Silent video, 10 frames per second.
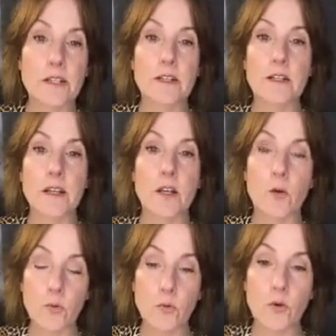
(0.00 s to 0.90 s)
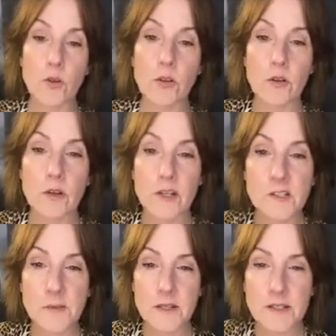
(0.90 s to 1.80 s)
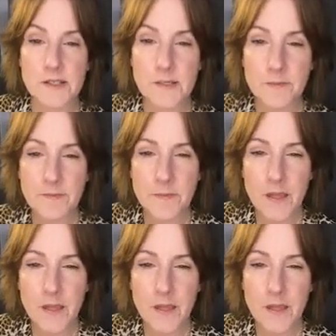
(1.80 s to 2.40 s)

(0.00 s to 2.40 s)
written and a cool experience.